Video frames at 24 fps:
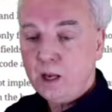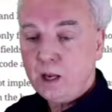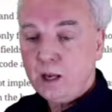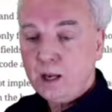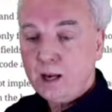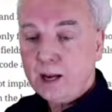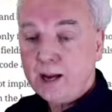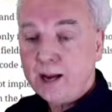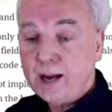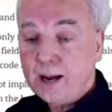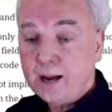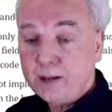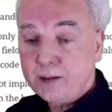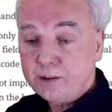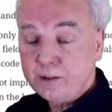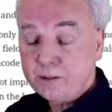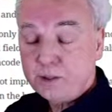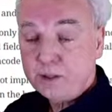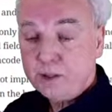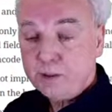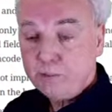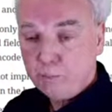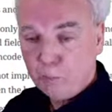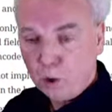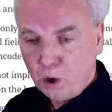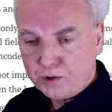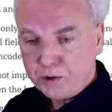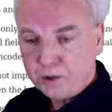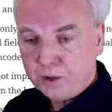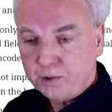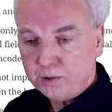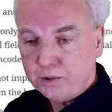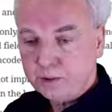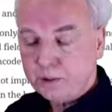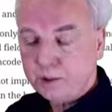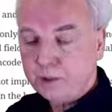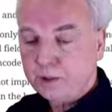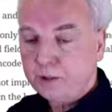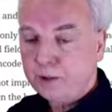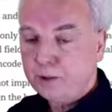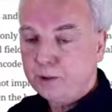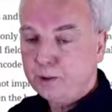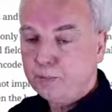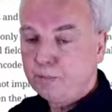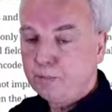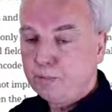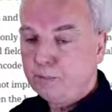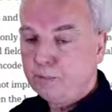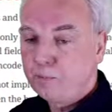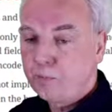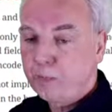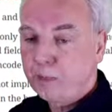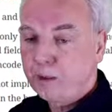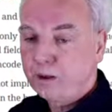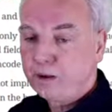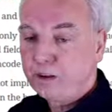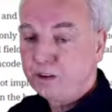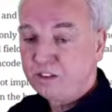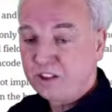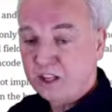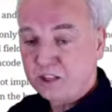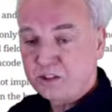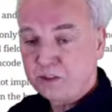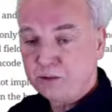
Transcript: and in modern um, testing